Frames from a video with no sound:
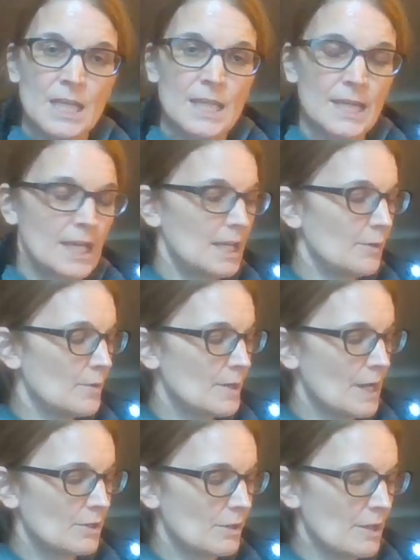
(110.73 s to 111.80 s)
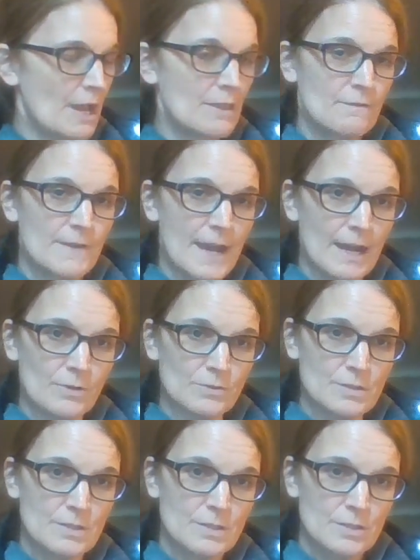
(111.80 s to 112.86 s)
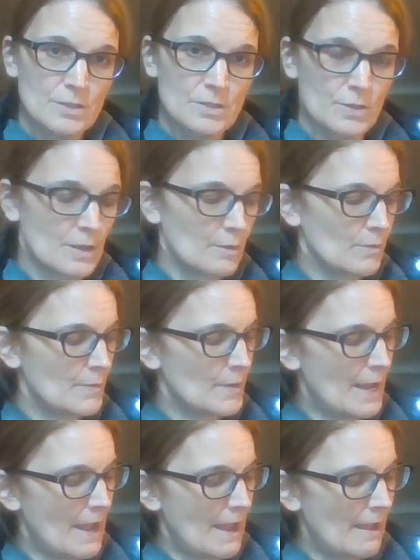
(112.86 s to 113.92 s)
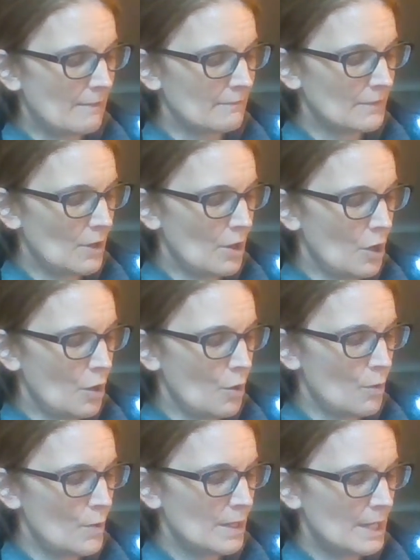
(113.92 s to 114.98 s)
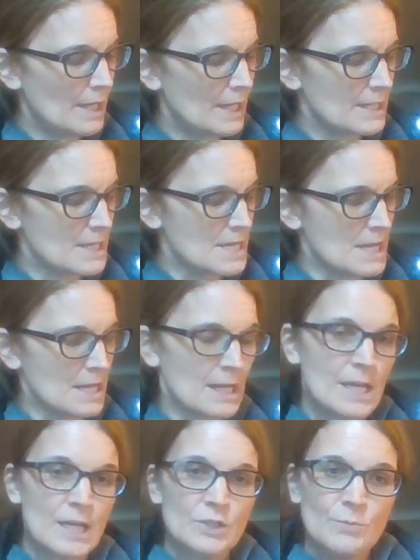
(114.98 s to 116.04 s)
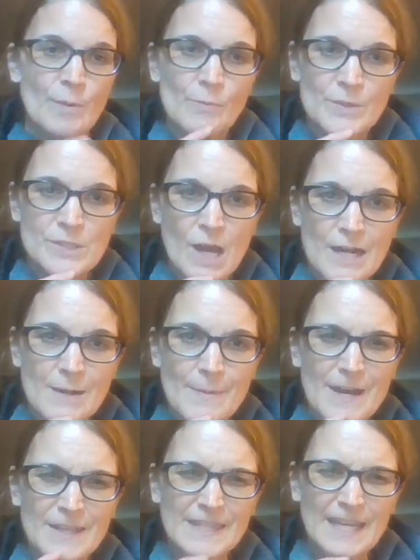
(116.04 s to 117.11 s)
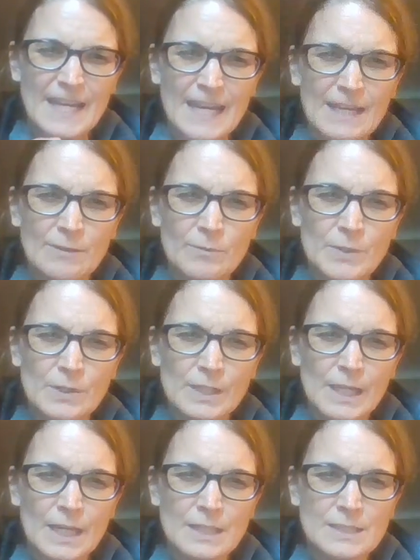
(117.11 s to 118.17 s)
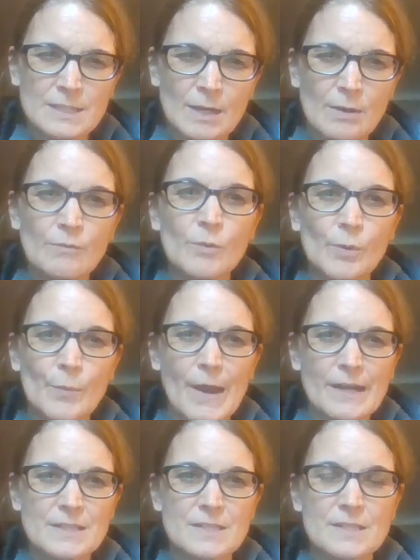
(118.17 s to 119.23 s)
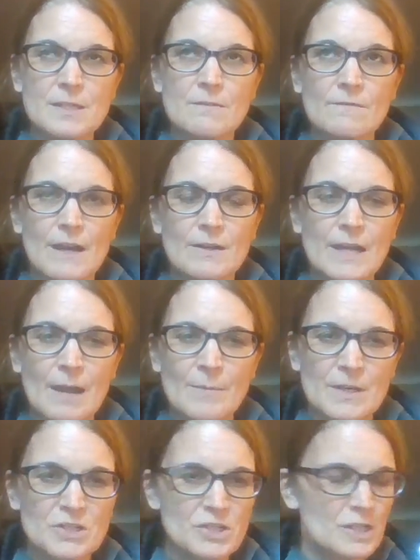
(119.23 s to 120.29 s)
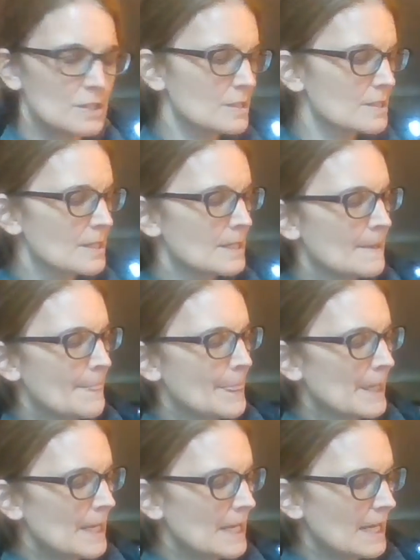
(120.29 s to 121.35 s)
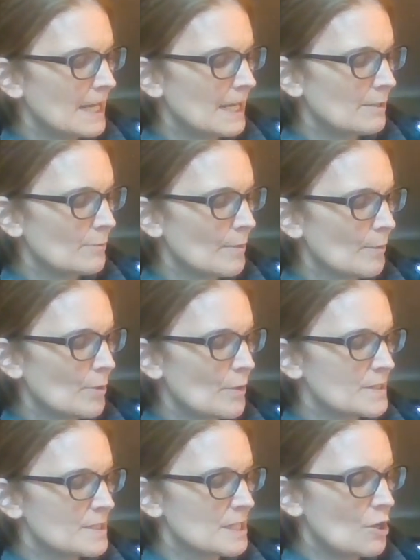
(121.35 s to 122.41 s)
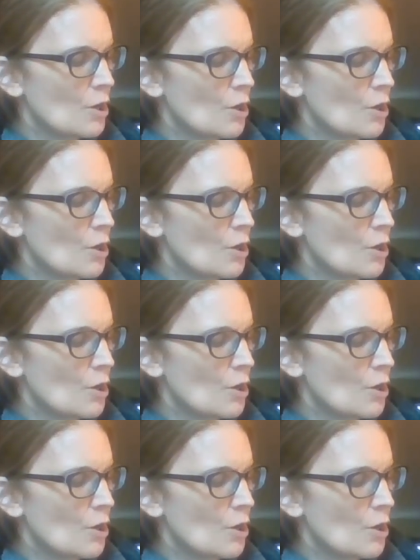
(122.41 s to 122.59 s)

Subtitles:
Then we would underline the vowels. So then we would have O and E. Remember we talked about that when we look at when we were practicing vowel combinations, and remember we always see